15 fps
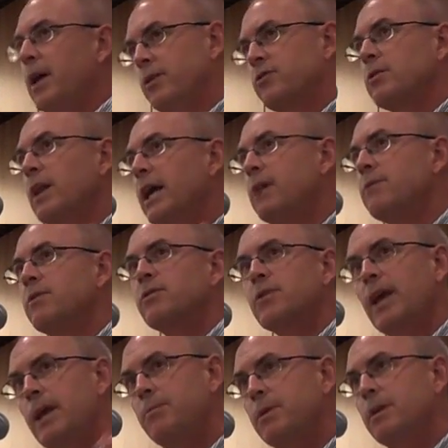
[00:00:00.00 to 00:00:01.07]
a slave
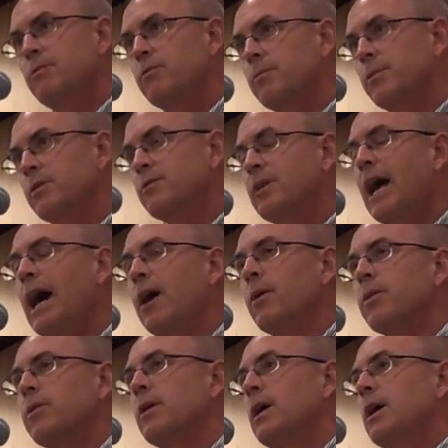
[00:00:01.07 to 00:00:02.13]
escaping from the
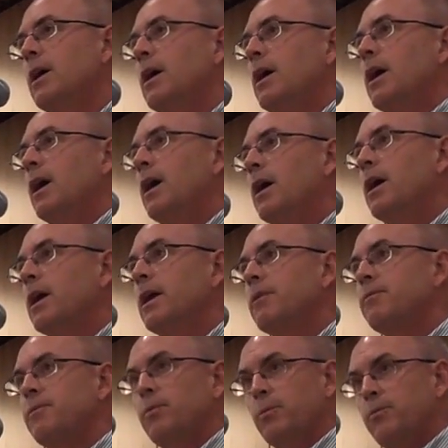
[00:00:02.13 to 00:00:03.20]
South,
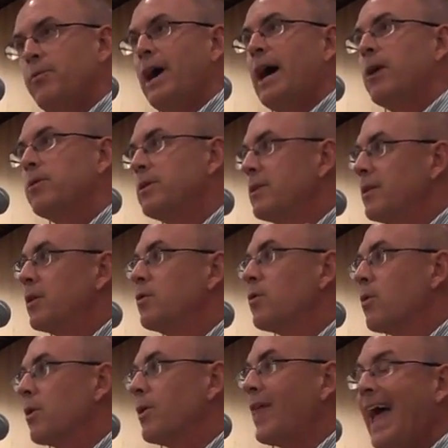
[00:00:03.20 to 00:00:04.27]
if found in the
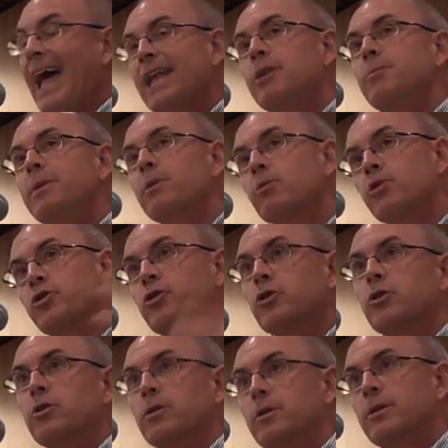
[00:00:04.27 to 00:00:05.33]
North, had to be
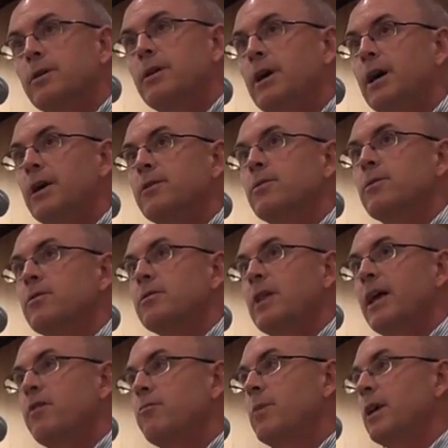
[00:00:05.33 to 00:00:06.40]
returned to his
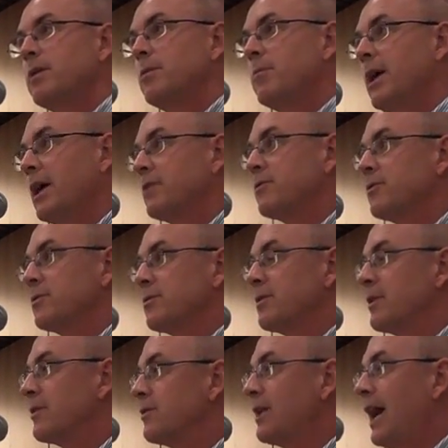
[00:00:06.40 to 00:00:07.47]
slave masters
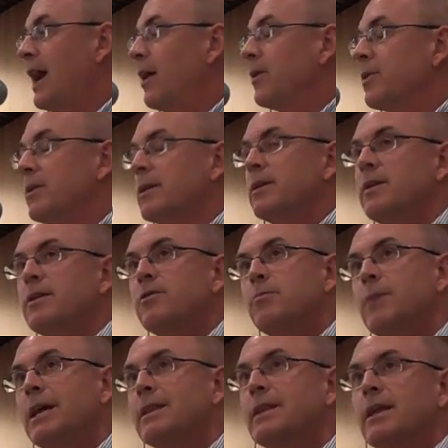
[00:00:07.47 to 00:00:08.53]
in the South. And
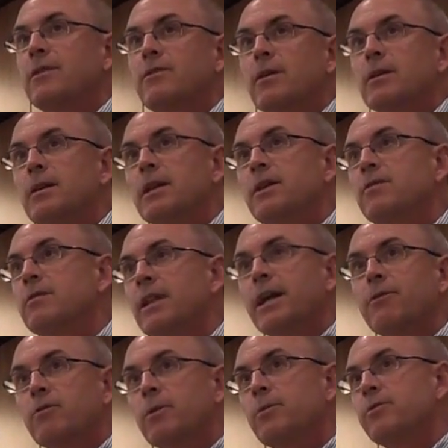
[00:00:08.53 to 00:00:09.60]
this meant that suddenly
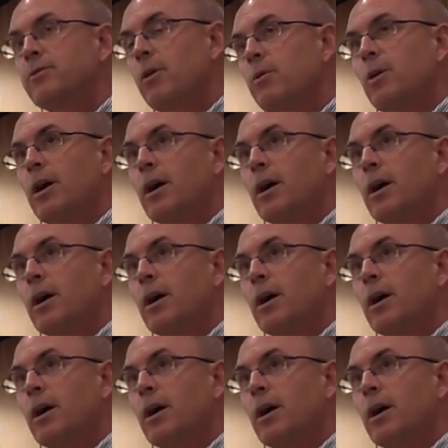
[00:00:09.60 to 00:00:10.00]
slavery was no